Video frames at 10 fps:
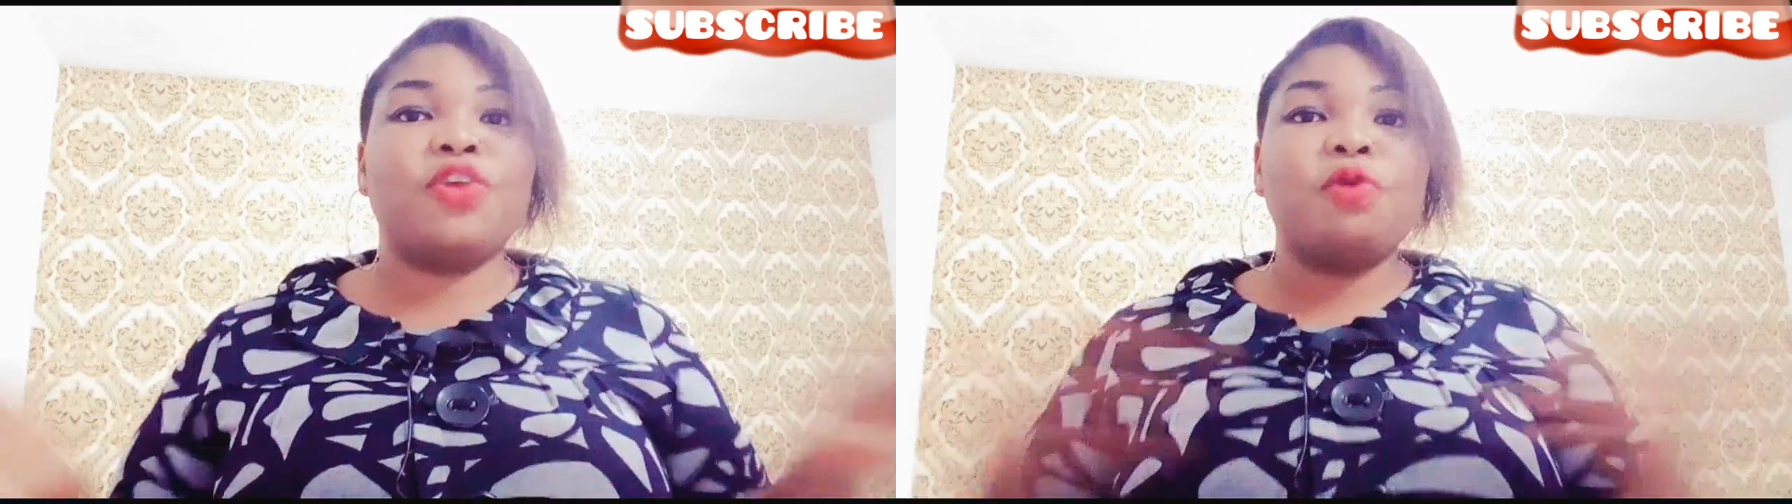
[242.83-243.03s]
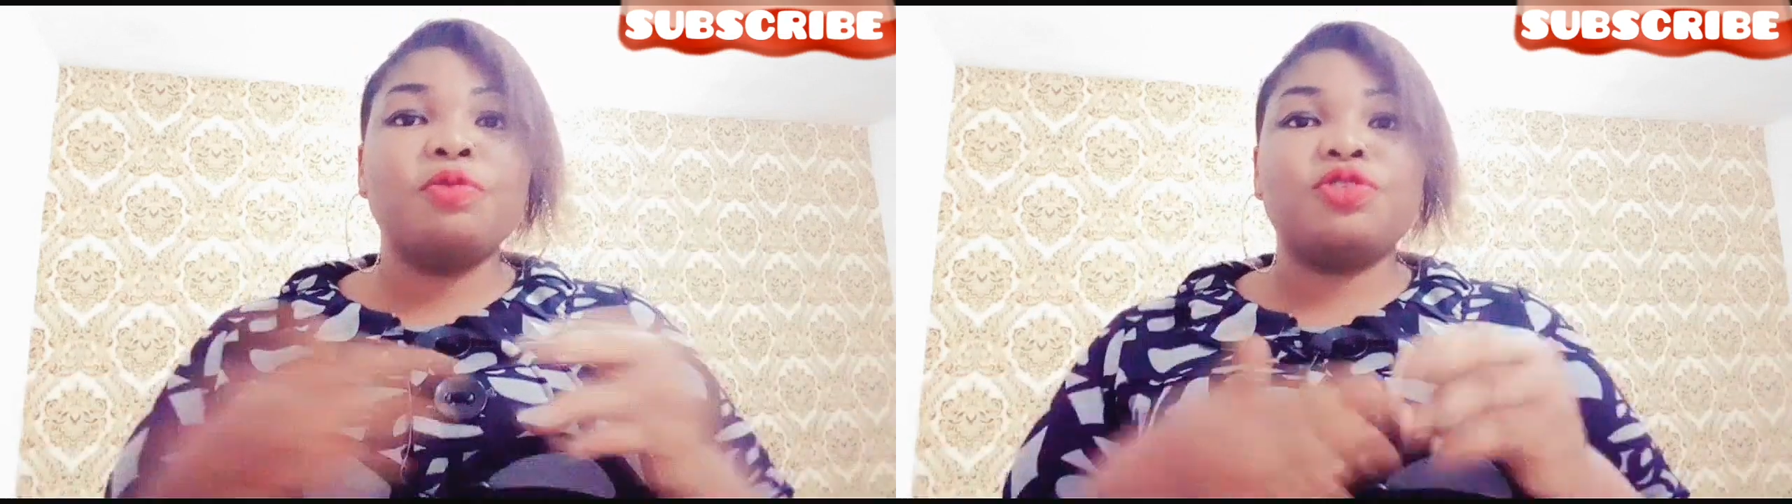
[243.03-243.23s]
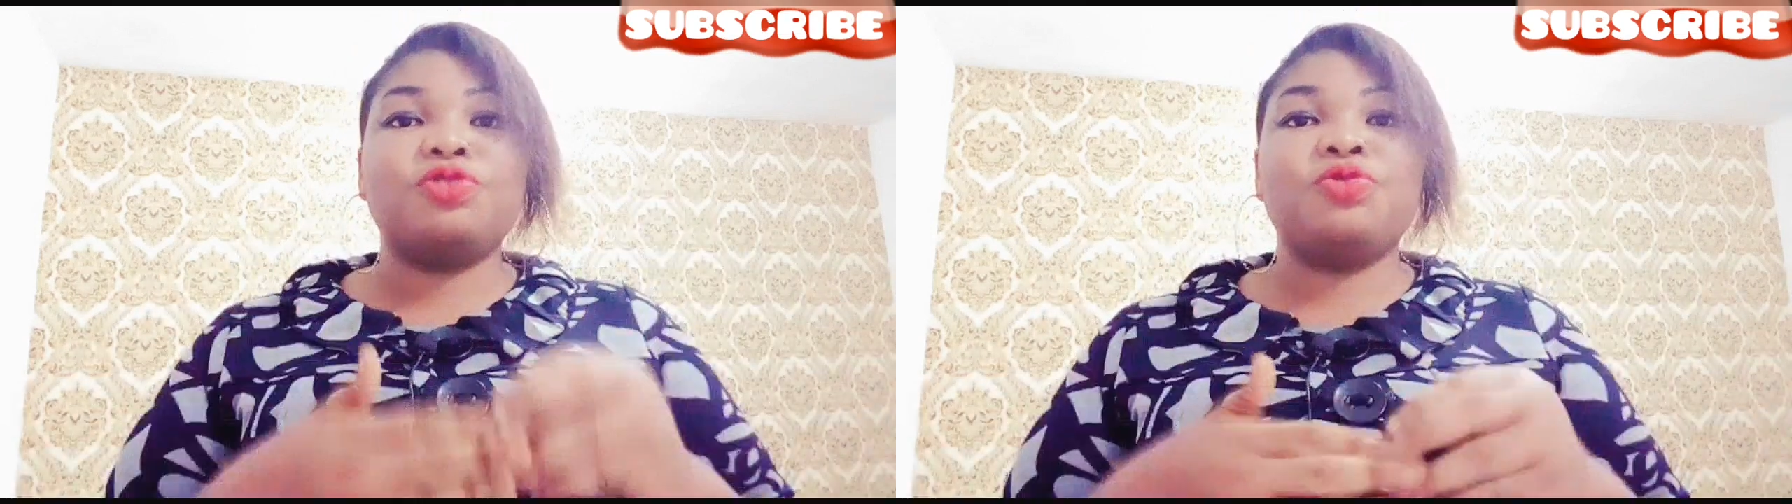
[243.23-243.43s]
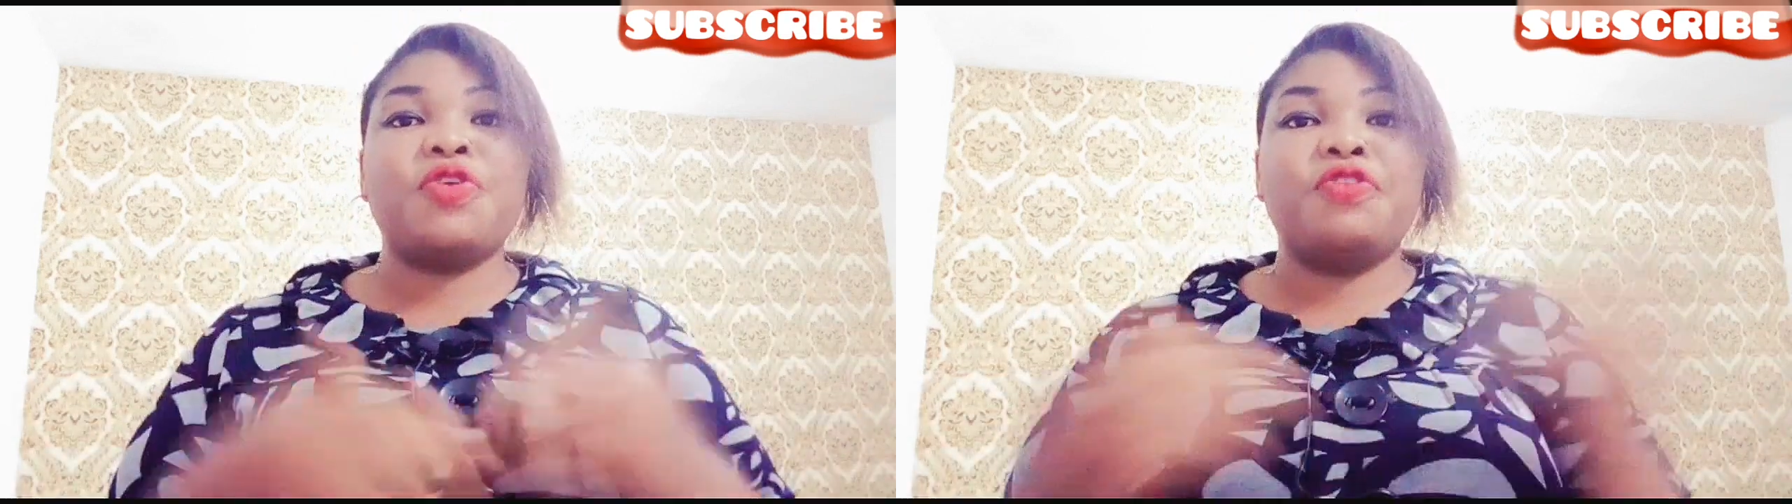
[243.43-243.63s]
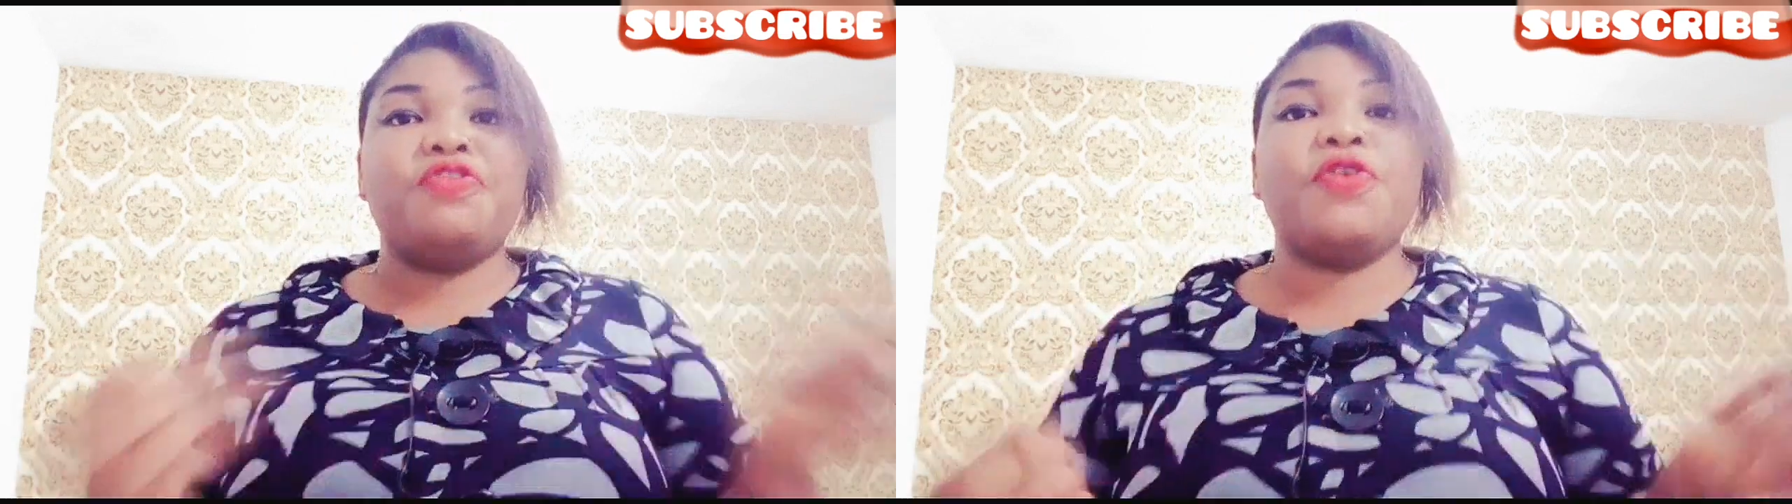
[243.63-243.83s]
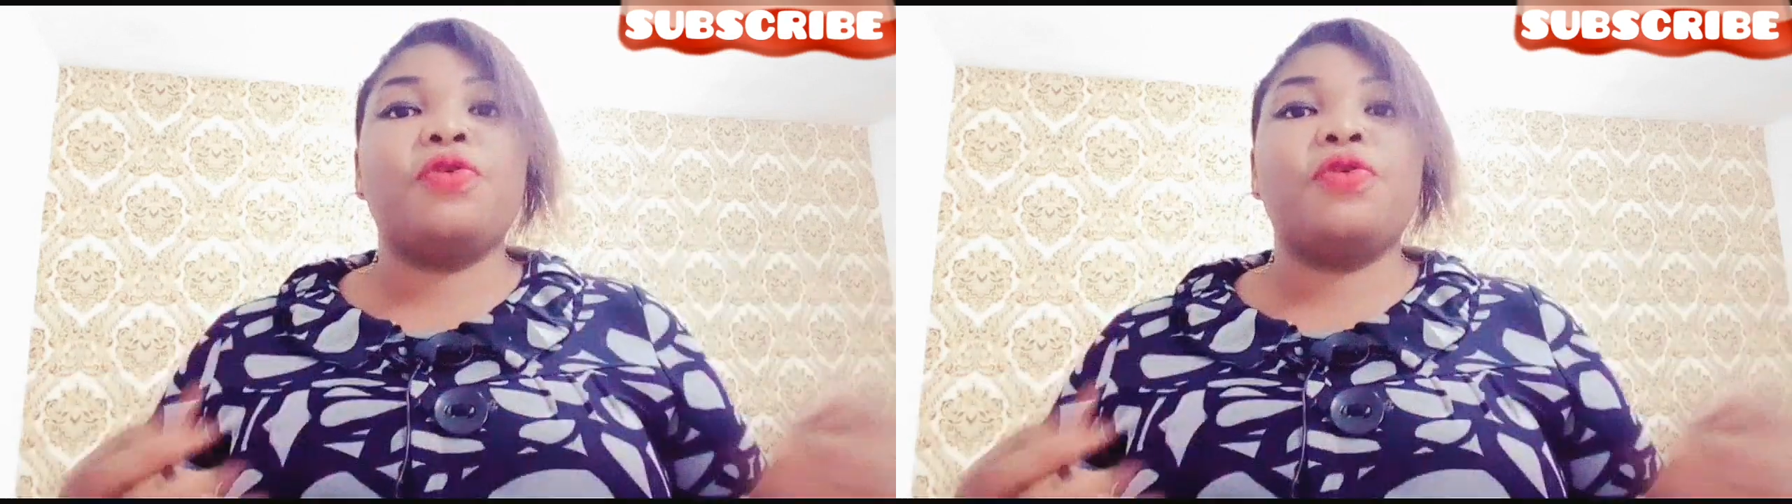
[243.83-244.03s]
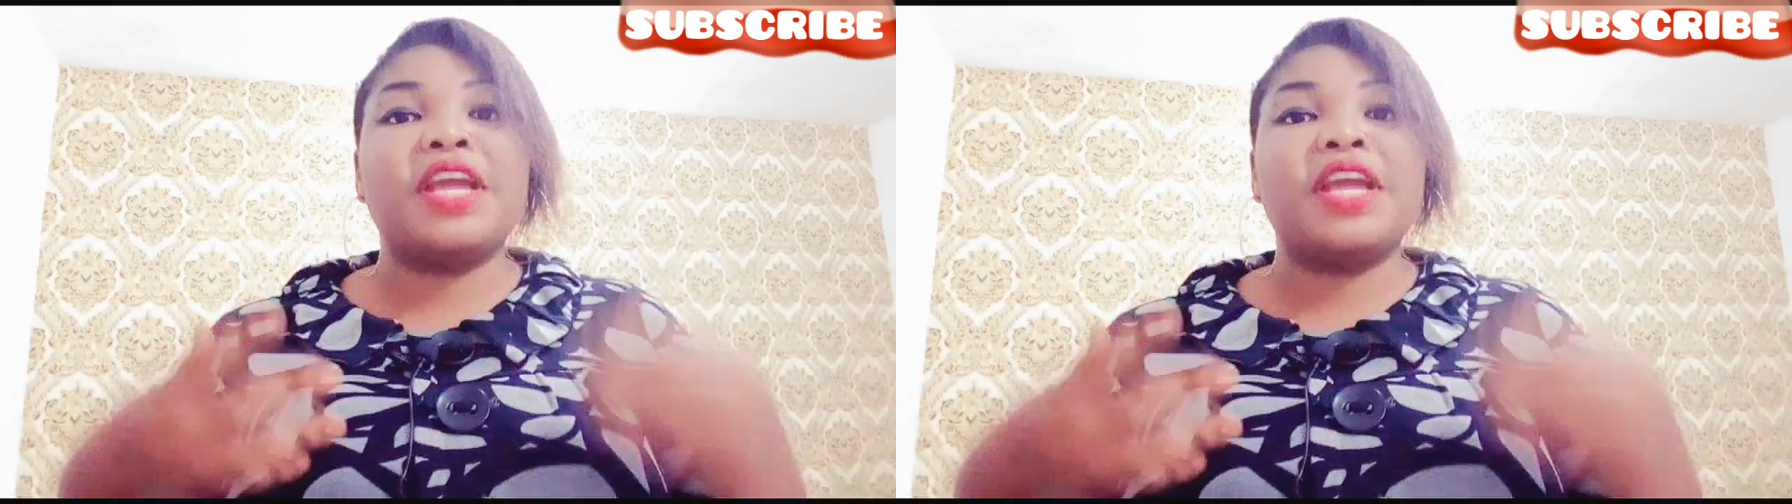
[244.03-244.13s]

you want me to do a review on